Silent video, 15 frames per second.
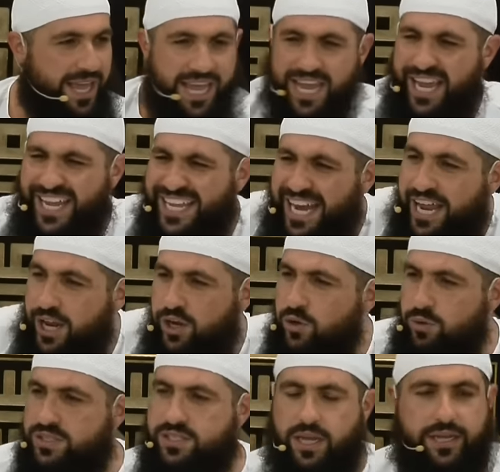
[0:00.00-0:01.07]
You know, and
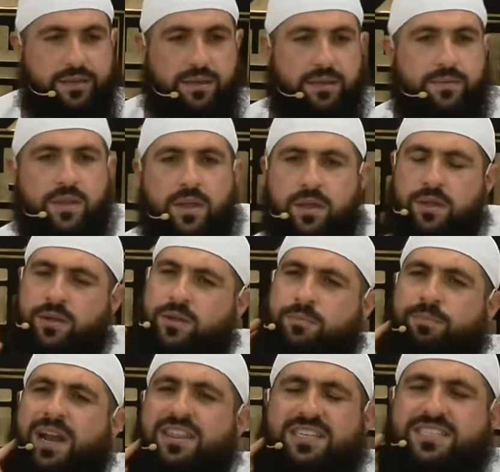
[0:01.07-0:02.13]
it's like
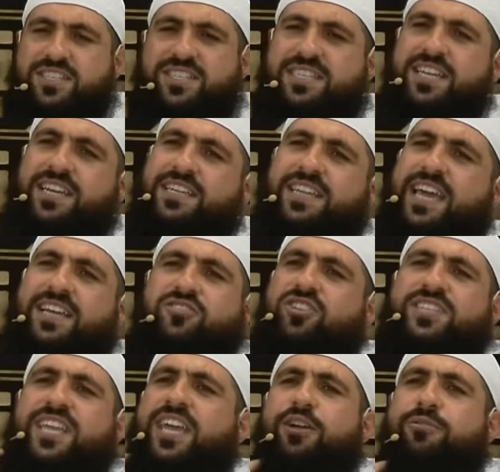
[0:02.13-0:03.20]
brothers are sitting there and
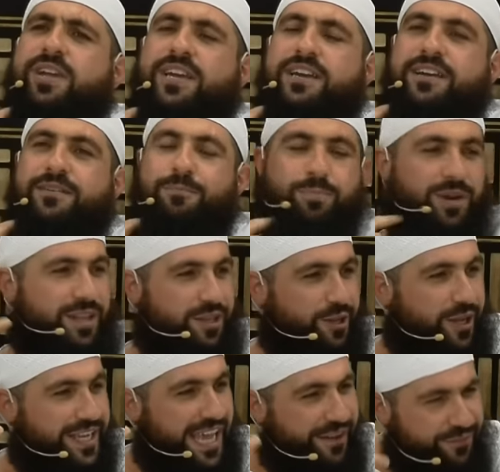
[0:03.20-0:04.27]
just hearing it.
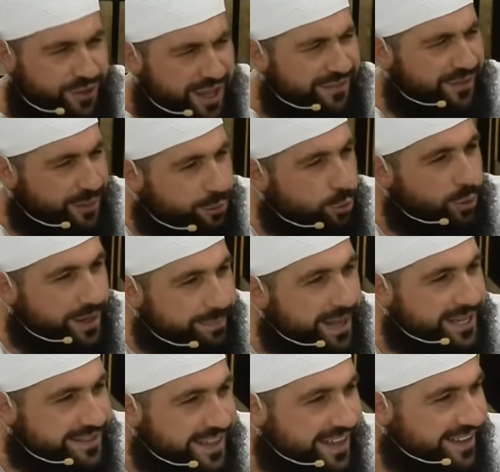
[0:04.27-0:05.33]
Like, have you ever thought
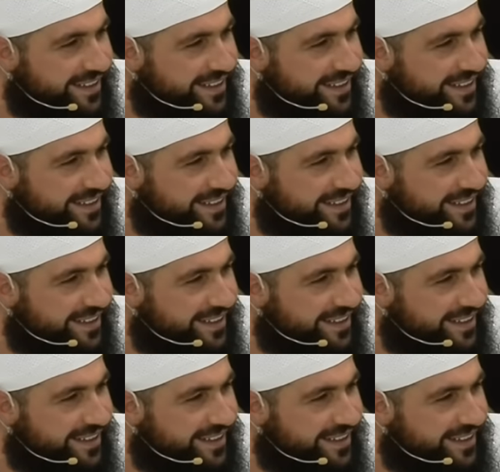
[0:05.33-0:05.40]
about that?